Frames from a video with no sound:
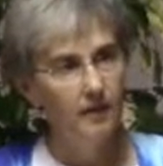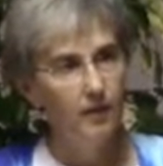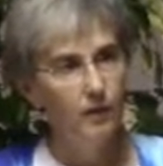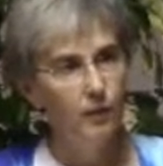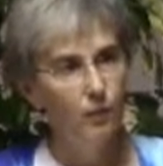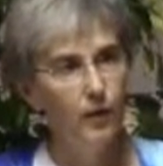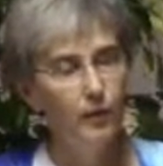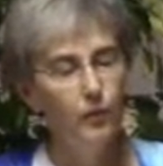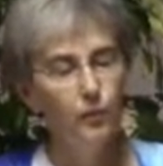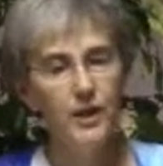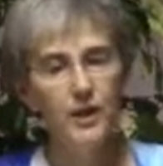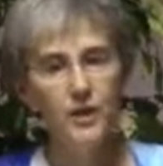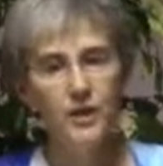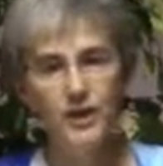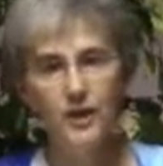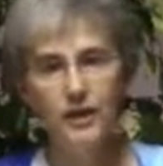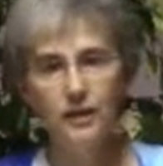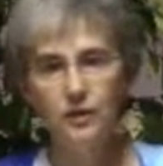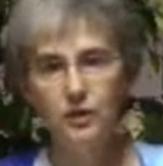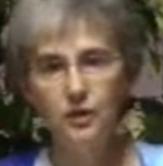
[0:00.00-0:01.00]
When we
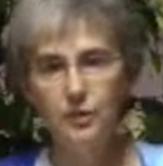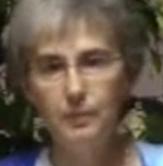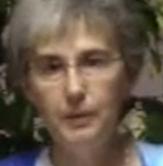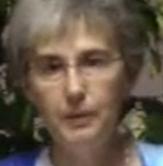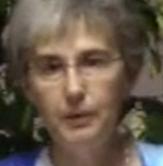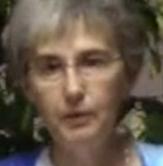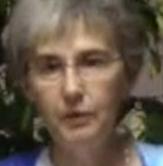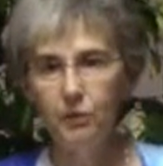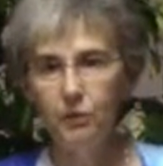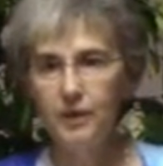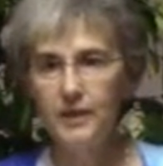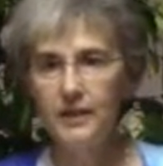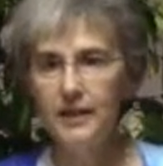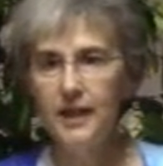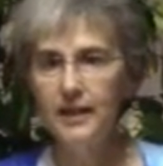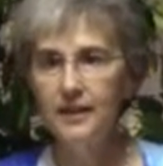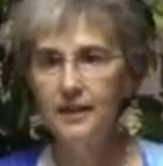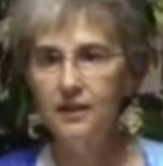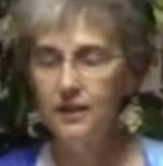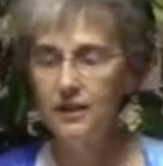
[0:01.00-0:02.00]
think of spirit, we
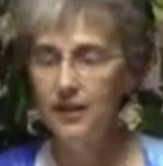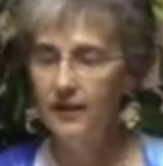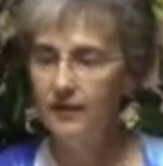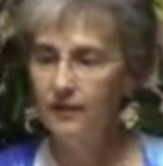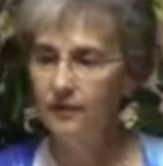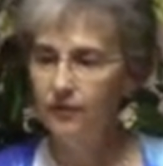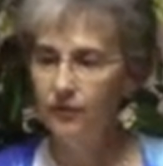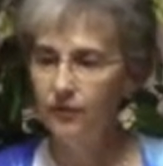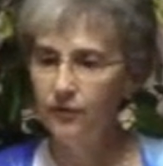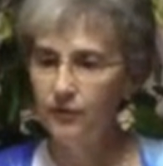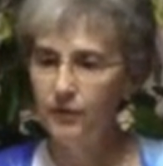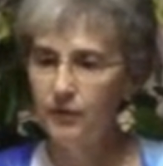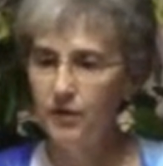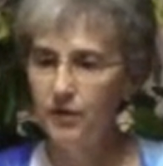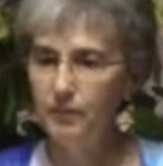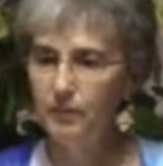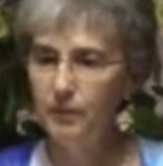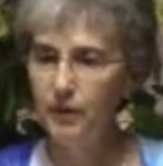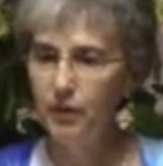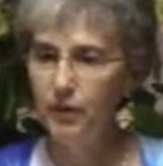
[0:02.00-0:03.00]
tend to think of
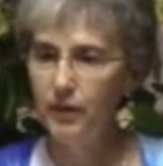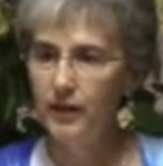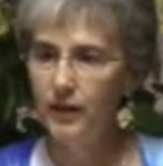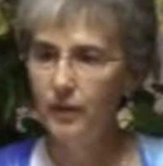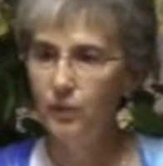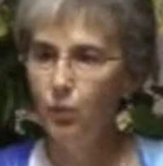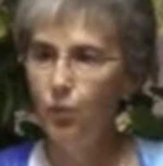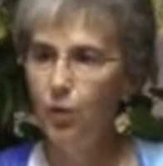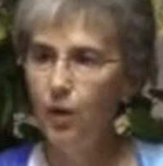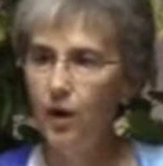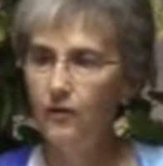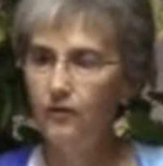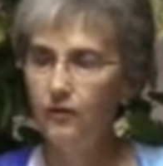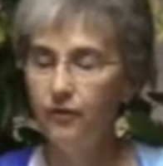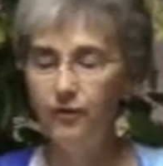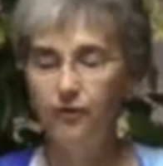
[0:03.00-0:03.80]
spirit in one